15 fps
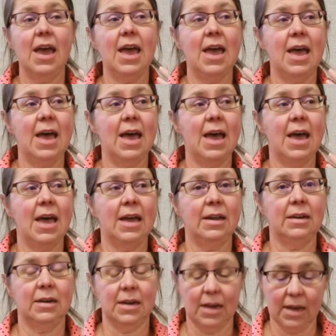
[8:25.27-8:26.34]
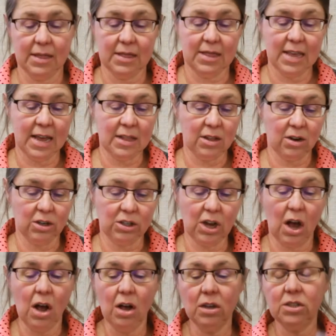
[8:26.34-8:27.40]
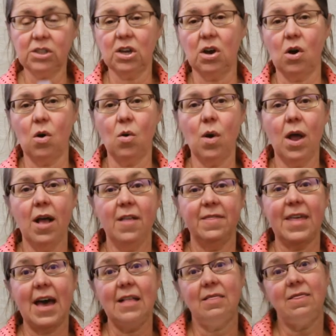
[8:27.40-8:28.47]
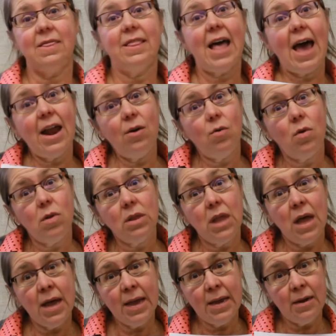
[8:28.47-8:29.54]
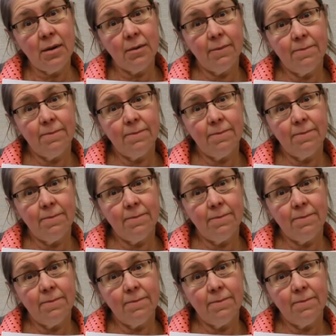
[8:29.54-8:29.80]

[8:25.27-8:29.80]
And then there's also that lateral line